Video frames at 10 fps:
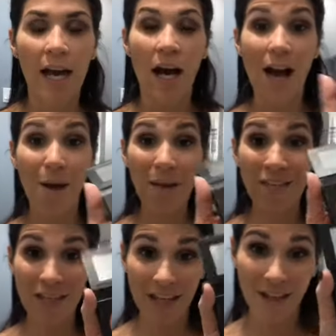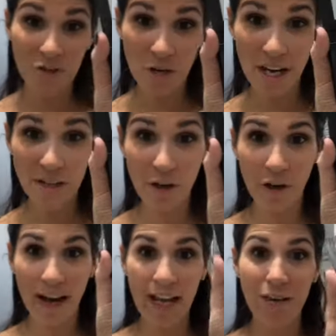and then I tried
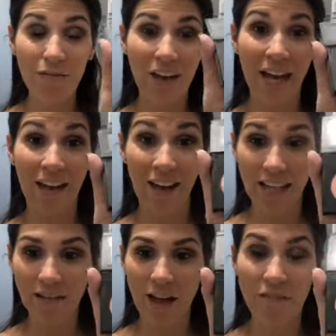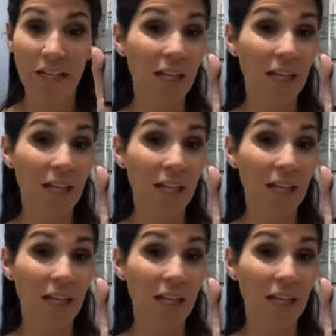Crave, and I love it.